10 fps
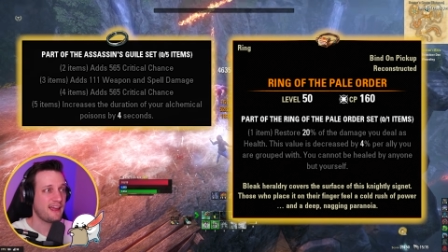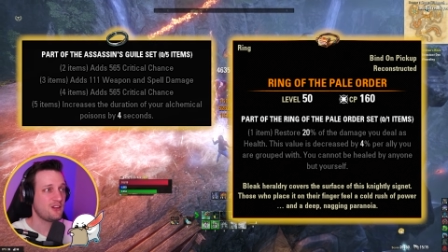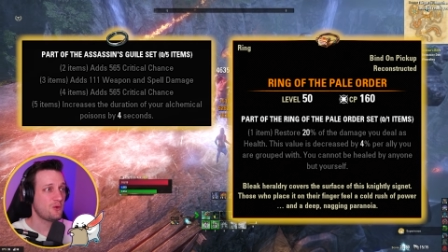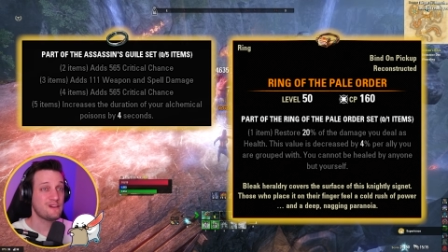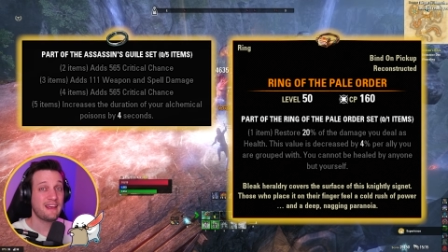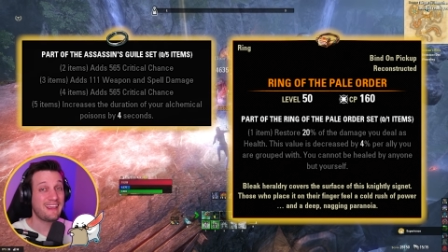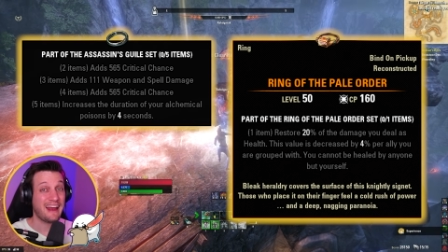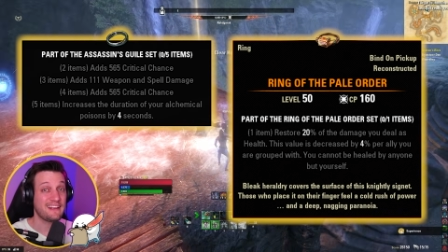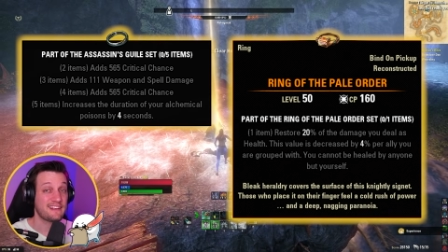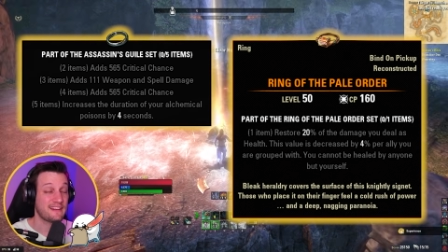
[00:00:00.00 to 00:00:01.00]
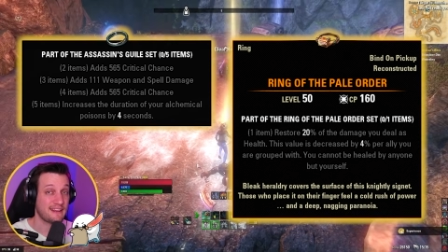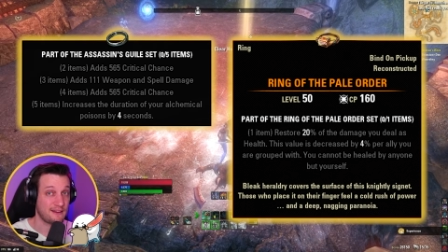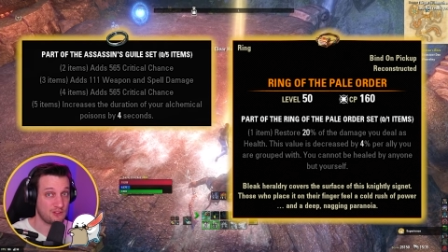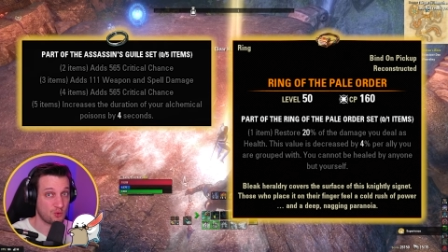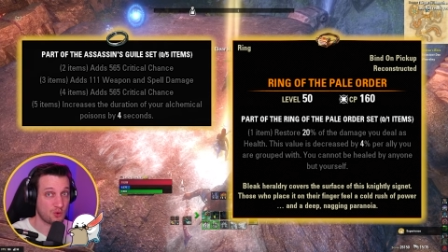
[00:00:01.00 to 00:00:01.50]
And you can take any set that
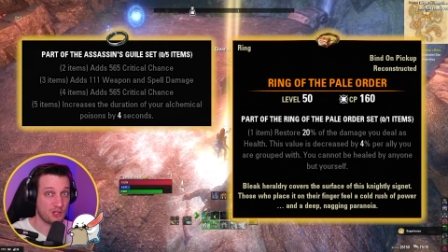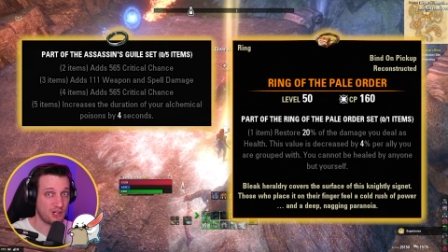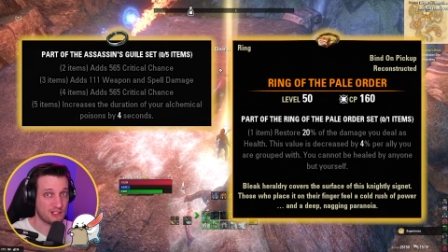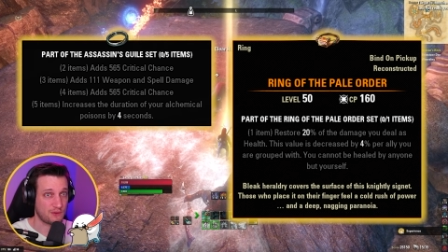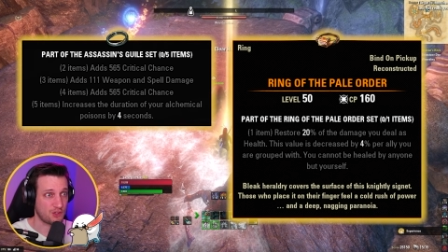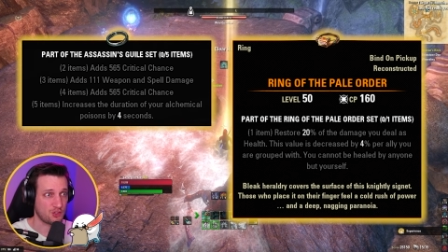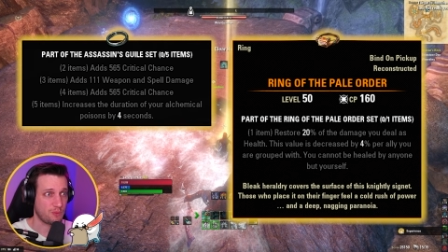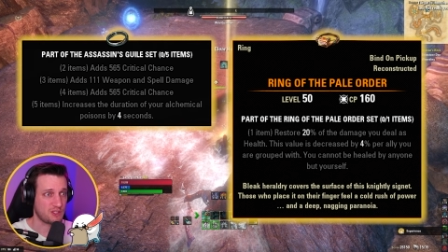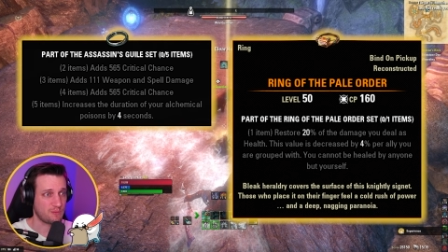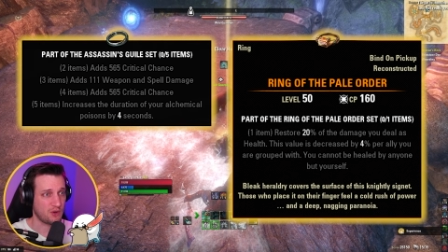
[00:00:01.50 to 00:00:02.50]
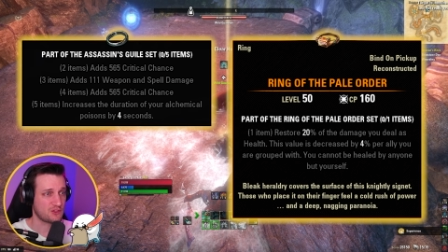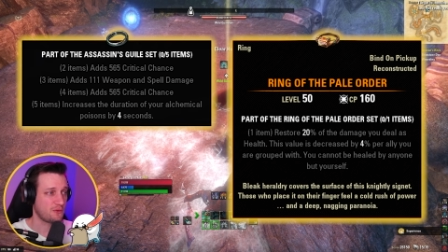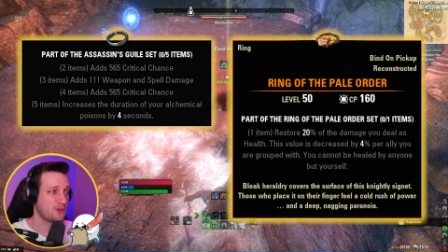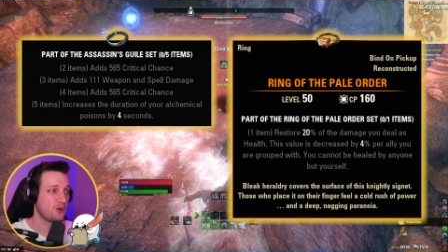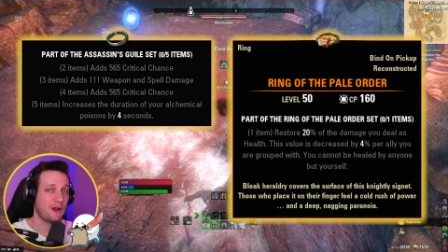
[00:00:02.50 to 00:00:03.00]
gives you crit chance for your 2-piece bonus. So
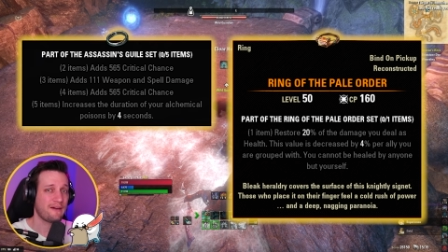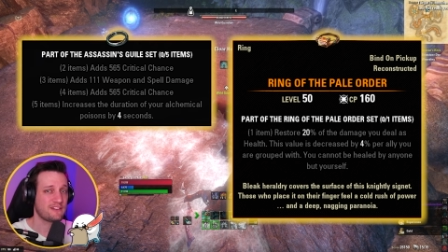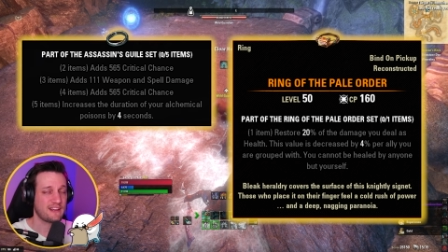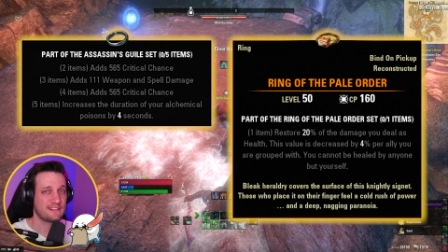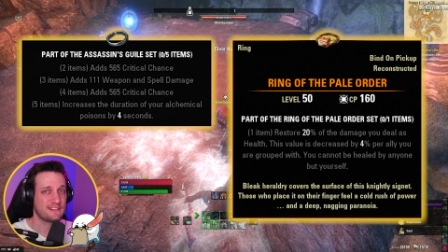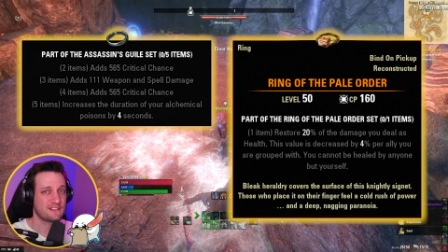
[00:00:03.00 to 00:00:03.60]
if you don't have Assassin's